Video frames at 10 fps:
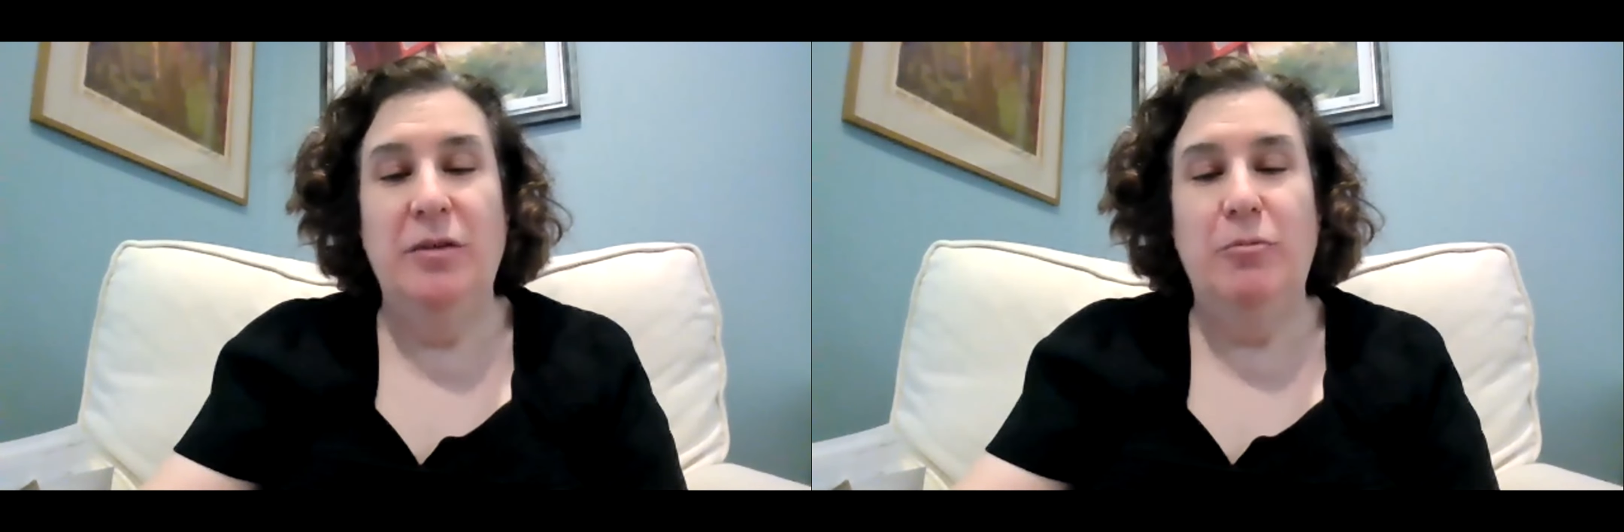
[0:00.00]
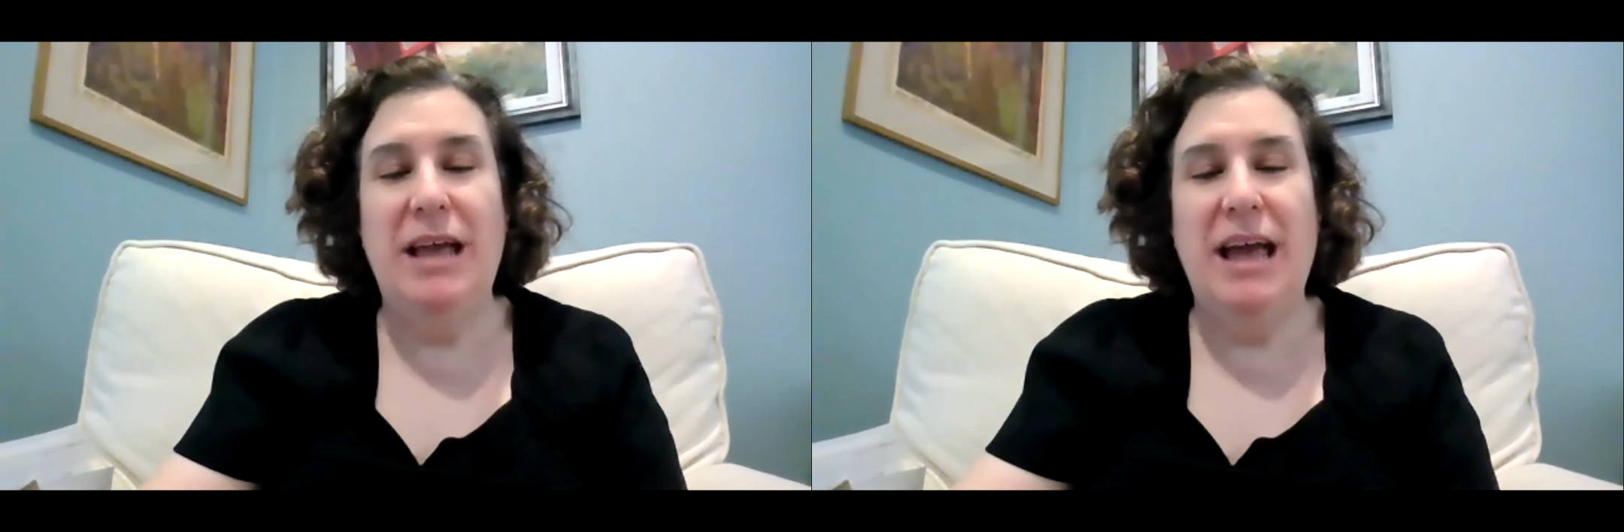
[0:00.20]

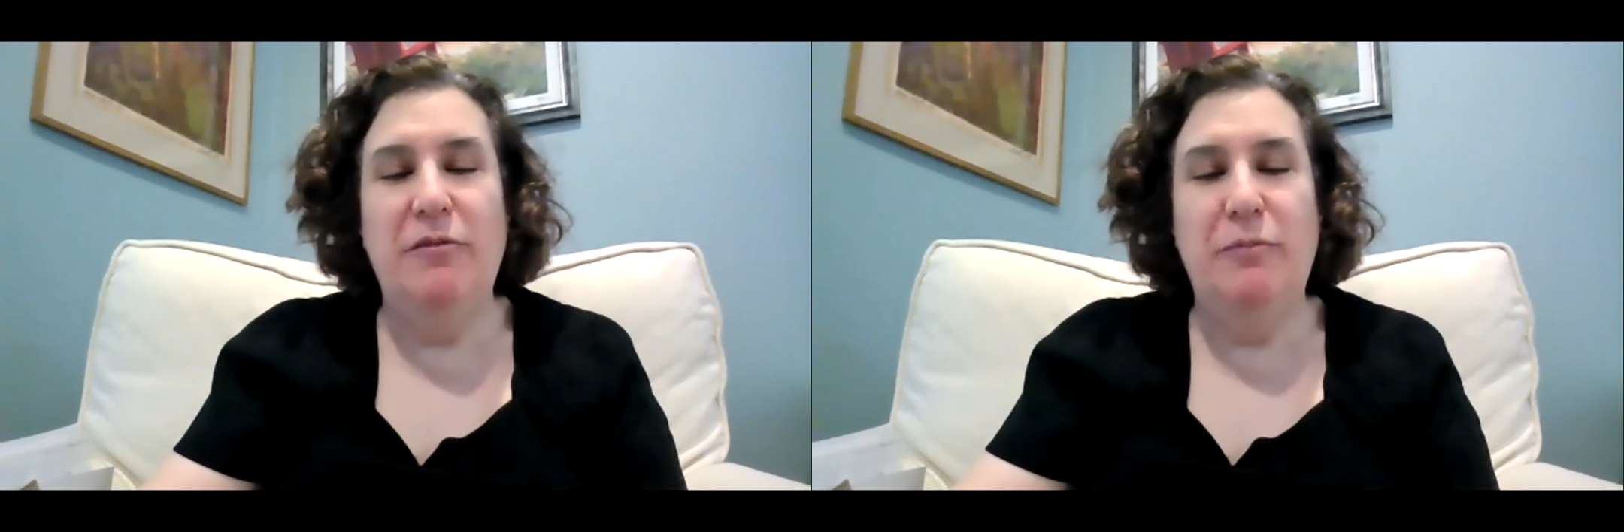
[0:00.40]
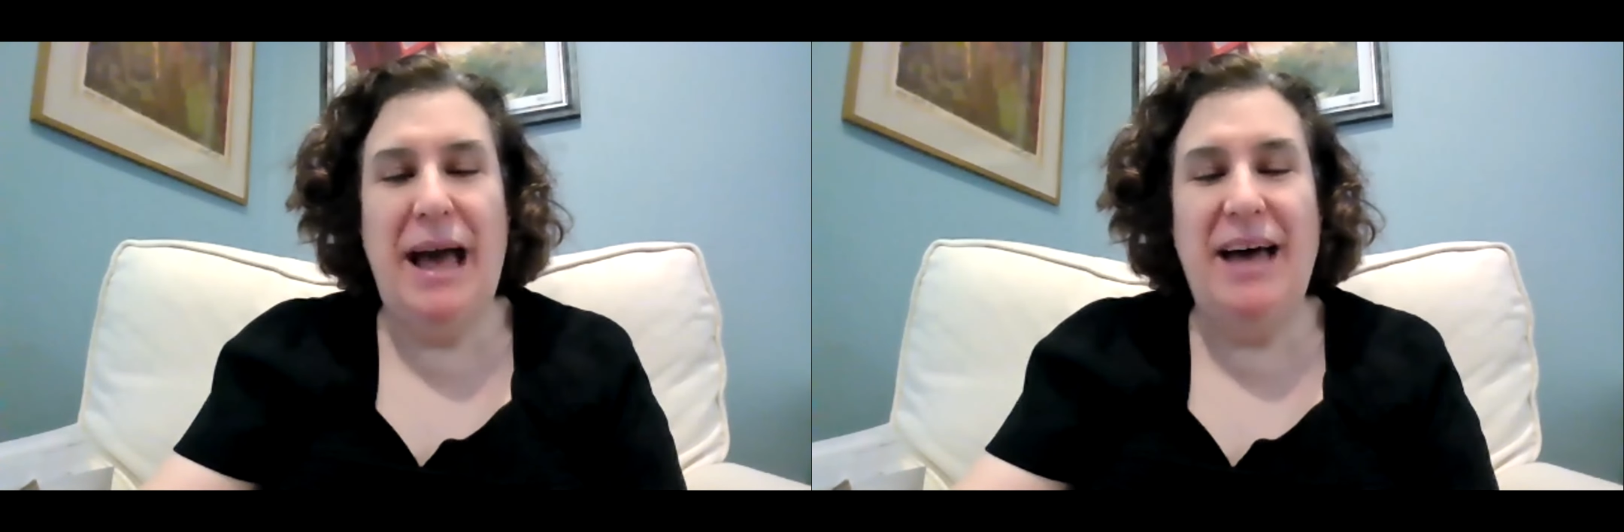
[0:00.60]
We
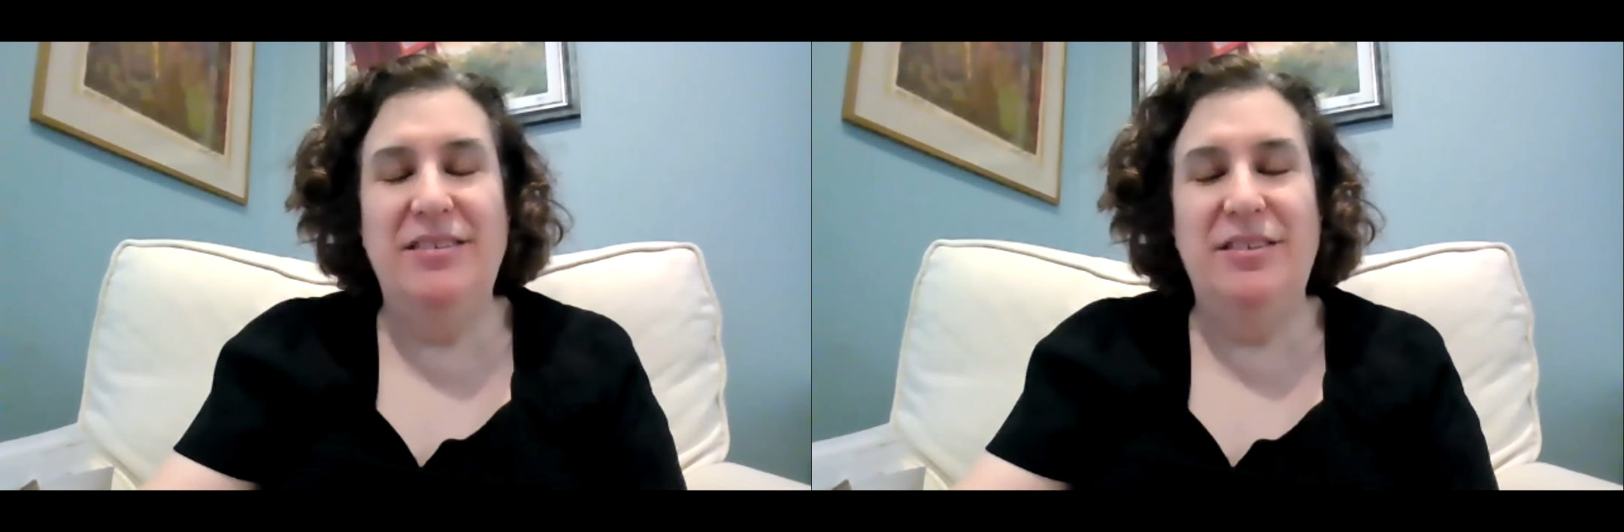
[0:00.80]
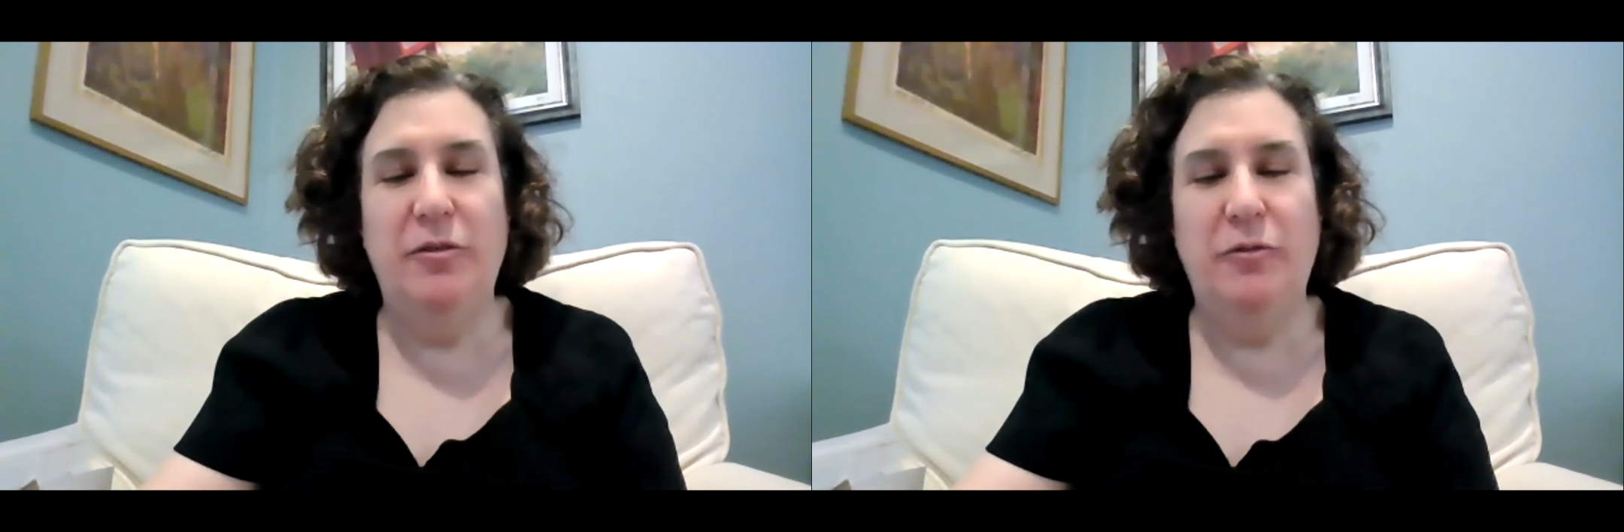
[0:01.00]
have
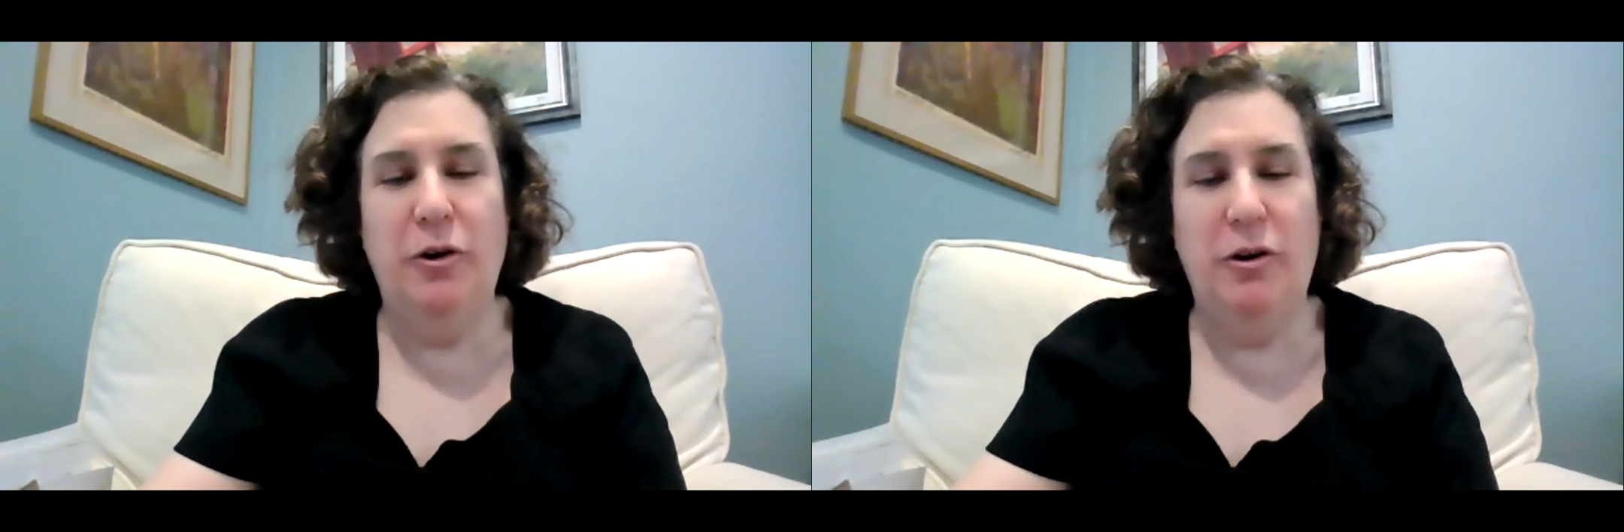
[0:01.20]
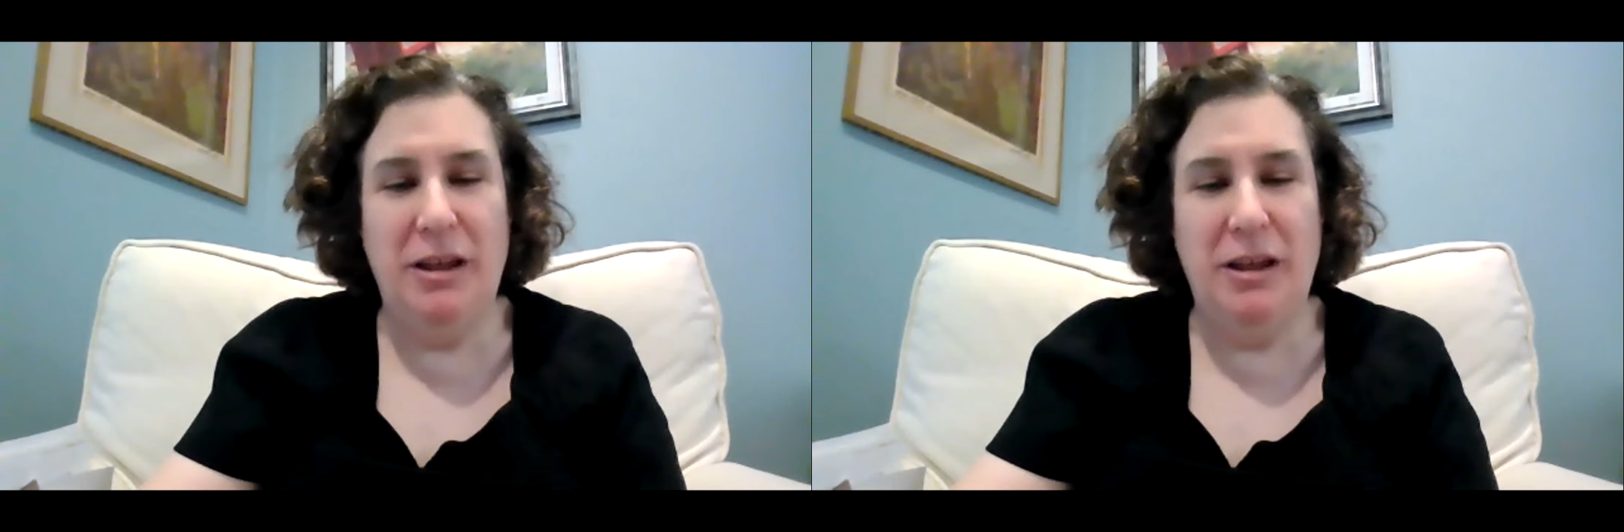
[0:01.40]
Passover